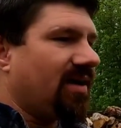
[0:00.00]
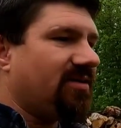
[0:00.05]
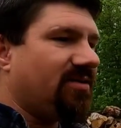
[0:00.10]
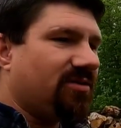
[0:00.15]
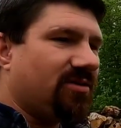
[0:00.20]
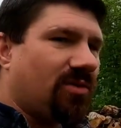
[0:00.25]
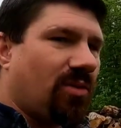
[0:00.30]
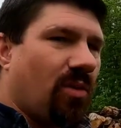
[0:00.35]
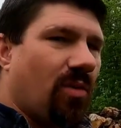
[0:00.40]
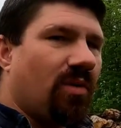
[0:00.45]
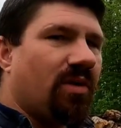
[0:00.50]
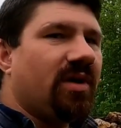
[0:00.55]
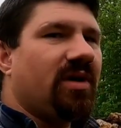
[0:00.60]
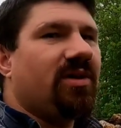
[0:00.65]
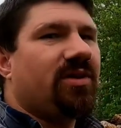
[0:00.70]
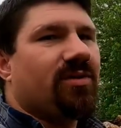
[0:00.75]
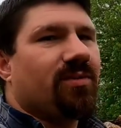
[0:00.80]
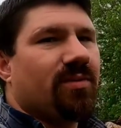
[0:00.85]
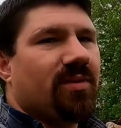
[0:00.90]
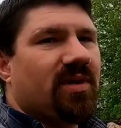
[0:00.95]
that's
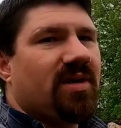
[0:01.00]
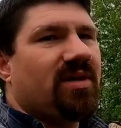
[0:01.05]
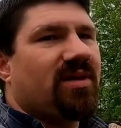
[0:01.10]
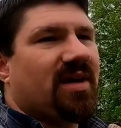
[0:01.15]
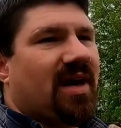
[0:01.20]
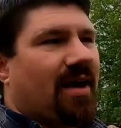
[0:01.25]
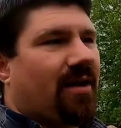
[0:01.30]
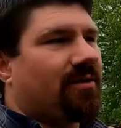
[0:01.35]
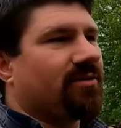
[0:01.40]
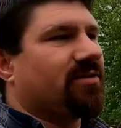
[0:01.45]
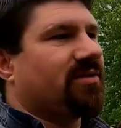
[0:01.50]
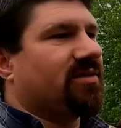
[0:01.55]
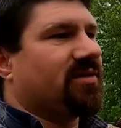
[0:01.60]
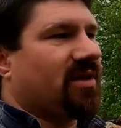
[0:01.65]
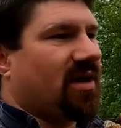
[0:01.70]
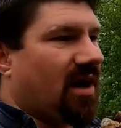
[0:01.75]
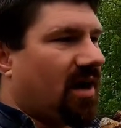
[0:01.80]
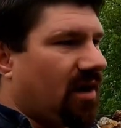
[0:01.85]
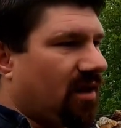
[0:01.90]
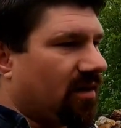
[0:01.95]

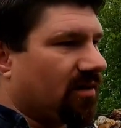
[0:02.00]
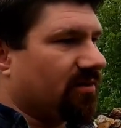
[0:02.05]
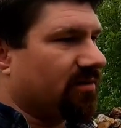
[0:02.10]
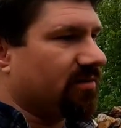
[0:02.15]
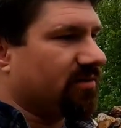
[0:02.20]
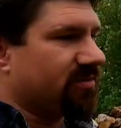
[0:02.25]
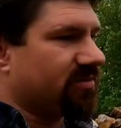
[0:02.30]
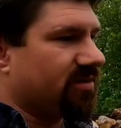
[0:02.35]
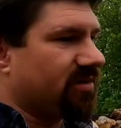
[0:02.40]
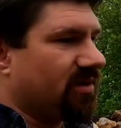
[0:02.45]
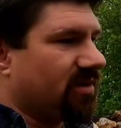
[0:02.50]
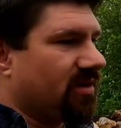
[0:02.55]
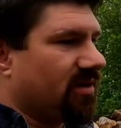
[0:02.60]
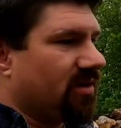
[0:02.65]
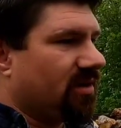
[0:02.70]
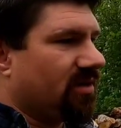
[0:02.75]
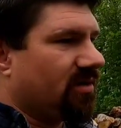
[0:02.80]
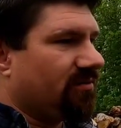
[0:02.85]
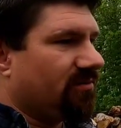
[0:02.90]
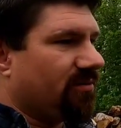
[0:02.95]
$23,000
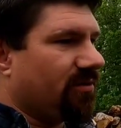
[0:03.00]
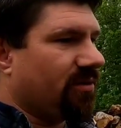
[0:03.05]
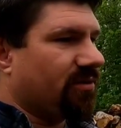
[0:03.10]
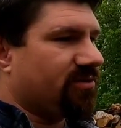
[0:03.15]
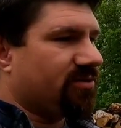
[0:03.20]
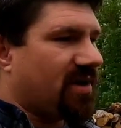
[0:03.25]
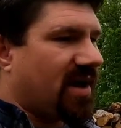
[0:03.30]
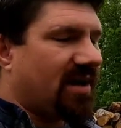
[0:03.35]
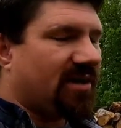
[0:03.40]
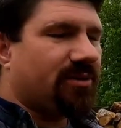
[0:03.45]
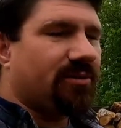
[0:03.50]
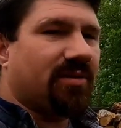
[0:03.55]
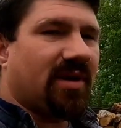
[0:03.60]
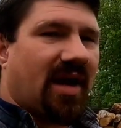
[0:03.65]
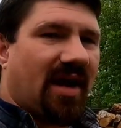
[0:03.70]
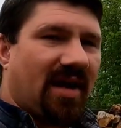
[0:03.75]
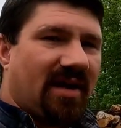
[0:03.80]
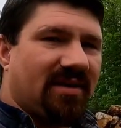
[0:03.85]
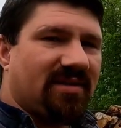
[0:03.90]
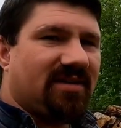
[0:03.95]
for a tractor
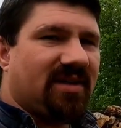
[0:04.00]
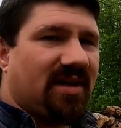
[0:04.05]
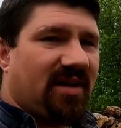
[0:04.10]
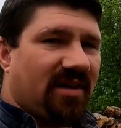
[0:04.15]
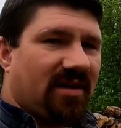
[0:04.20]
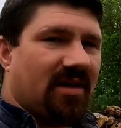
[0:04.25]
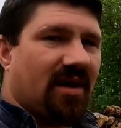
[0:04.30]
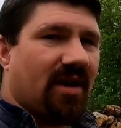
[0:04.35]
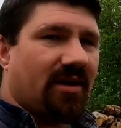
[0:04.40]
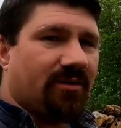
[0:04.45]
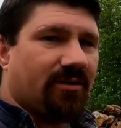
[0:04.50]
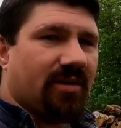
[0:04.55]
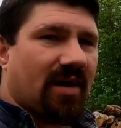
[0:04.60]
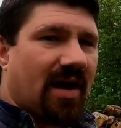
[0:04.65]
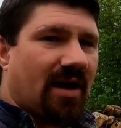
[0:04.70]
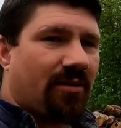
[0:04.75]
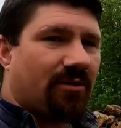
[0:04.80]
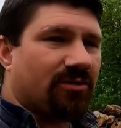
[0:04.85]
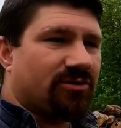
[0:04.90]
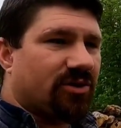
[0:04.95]
with 1,800
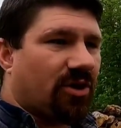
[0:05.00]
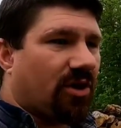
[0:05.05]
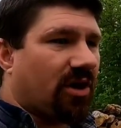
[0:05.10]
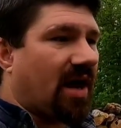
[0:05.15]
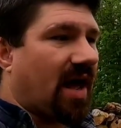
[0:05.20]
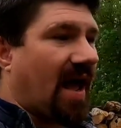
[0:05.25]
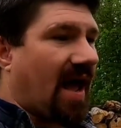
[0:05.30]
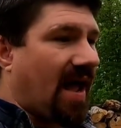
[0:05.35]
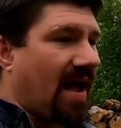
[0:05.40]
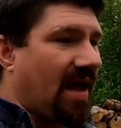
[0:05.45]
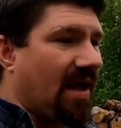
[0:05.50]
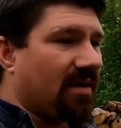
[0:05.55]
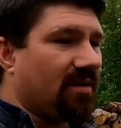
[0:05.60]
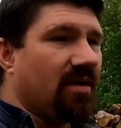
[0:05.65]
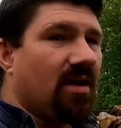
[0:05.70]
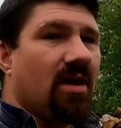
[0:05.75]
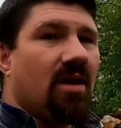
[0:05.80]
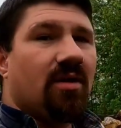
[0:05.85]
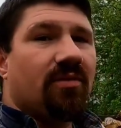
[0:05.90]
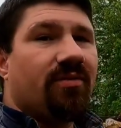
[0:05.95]
hours on it,
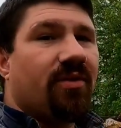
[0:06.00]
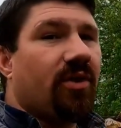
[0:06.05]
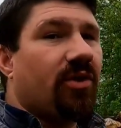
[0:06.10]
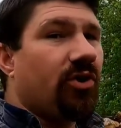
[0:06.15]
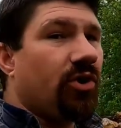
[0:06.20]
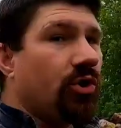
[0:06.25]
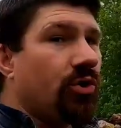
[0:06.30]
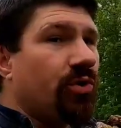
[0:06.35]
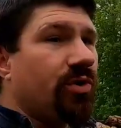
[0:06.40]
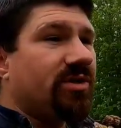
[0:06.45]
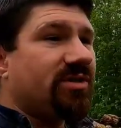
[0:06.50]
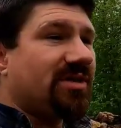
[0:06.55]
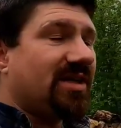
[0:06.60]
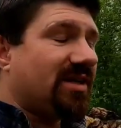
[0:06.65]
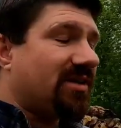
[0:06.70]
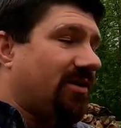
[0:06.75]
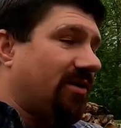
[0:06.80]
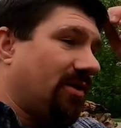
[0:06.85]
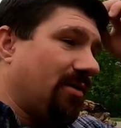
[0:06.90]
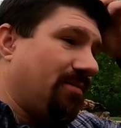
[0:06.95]
and the newest
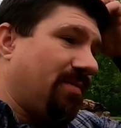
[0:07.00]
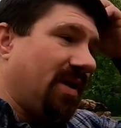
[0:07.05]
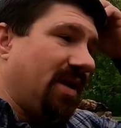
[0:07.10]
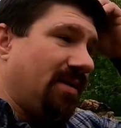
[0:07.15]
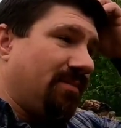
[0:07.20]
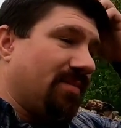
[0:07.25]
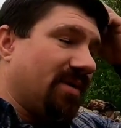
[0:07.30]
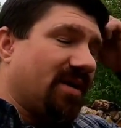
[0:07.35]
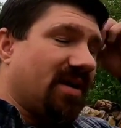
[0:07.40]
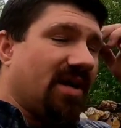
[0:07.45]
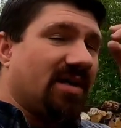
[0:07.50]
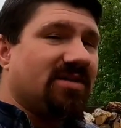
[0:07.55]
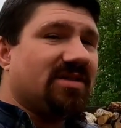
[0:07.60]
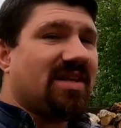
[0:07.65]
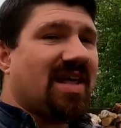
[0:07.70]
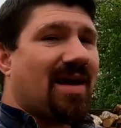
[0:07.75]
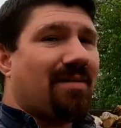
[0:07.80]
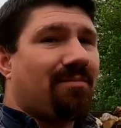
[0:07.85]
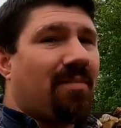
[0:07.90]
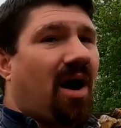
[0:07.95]
it could have been, because
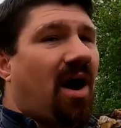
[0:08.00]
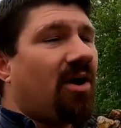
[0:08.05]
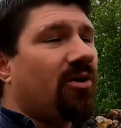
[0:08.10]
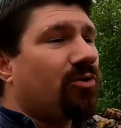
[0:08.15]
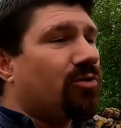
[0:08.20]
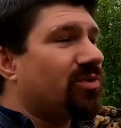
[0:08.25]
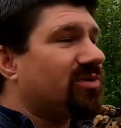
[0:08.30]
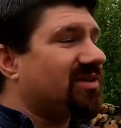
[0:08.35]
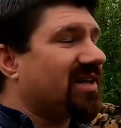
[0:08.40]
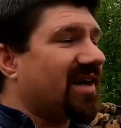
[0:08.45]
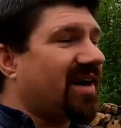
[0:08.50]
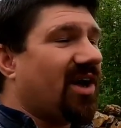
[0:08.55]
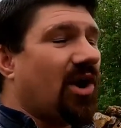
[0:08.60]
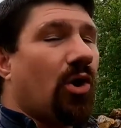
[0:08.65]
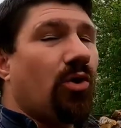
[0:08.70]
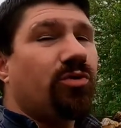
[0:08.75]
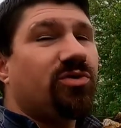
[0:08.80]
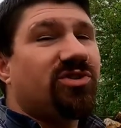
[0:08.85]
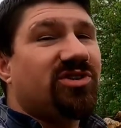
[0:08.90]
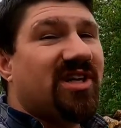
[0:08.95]
that model was like
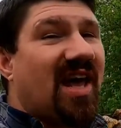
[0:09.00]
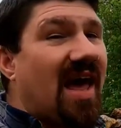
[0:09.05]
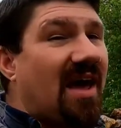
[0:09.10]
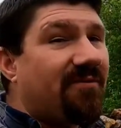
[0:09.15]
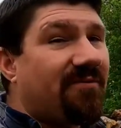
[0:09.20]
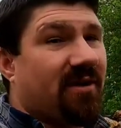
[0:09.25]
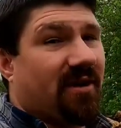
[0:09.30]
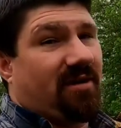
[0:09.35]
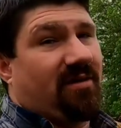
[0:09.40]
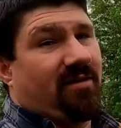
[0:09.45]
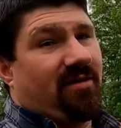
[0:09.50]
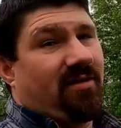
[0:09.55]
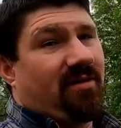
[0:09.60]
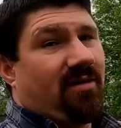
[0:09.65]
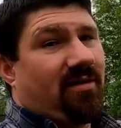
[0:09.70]
an 07.